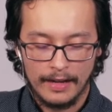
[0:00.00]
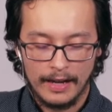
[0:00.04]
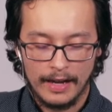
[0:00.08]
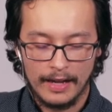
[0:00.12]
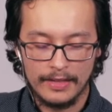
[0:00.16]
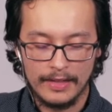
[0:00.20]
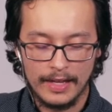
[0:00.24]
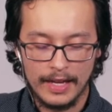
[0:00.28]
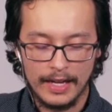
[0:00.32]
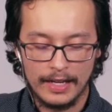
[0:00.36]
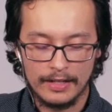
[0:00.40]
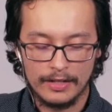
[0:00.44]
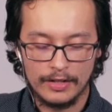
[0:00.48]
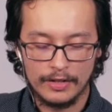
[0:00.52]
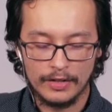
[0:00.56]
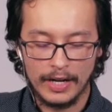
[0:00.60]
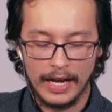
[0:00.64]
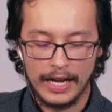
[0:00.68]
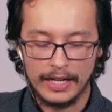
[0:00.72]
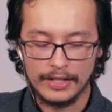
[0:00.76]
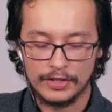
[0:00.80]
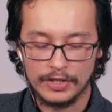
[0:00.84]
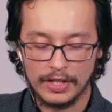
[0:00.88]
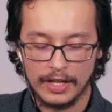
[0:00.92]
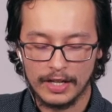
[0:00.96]
And then your
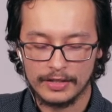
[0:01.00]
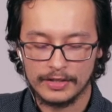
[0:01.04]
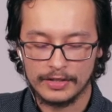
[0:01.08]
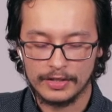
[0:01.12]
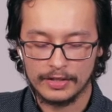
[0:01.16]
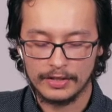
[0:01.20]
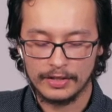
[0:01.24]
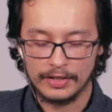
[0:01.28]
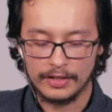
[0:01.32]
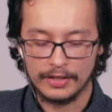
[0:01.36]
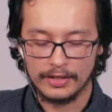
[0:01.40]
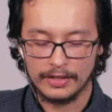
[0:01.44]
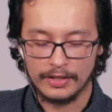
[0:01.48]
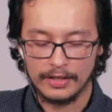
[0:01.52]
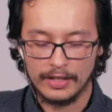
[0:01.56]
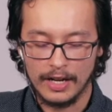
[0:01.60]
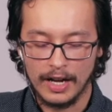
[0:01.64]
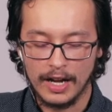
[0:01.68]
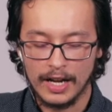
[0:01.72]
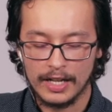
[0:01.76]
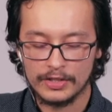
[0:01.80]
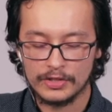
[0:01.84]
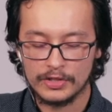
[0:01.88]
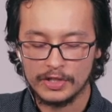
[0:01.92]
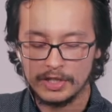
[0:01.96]
headshots are
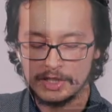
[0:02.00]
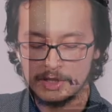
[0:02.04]
not